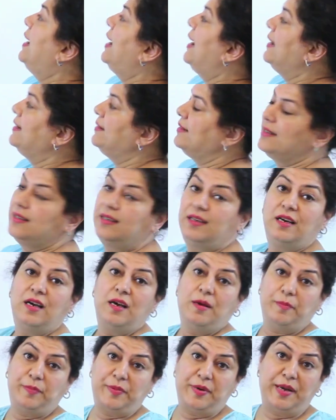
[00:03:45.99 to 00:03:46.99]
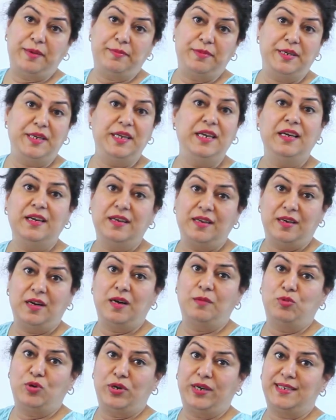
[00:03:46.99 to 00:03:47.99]
and a primary
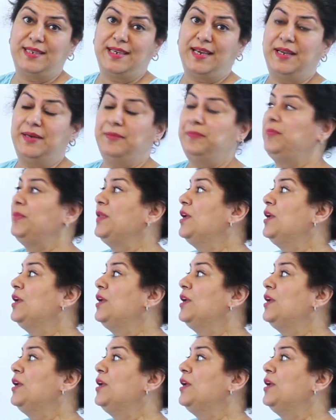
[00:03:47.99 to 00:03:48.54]
carbocation.